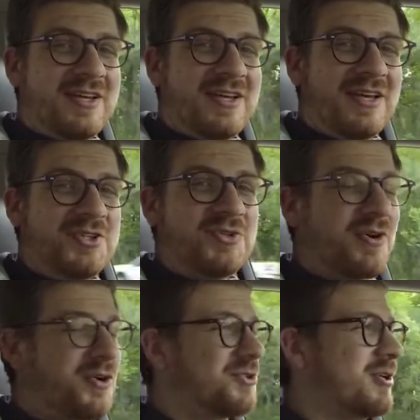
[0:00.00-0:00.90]
into
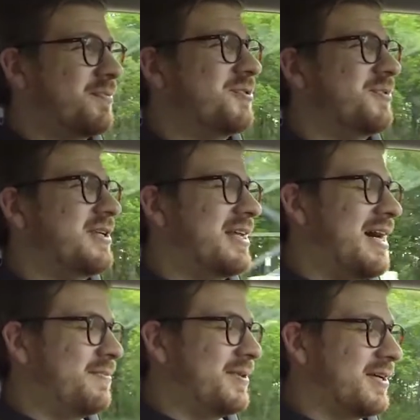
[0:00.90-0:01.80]
our trip to
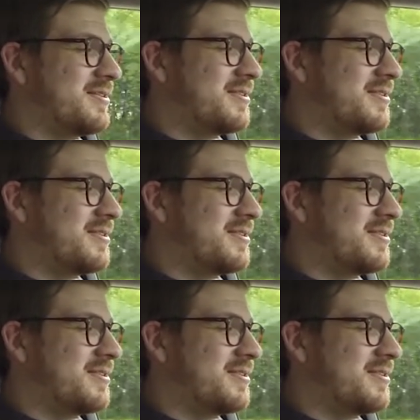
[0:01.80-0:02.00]
Indianapolis.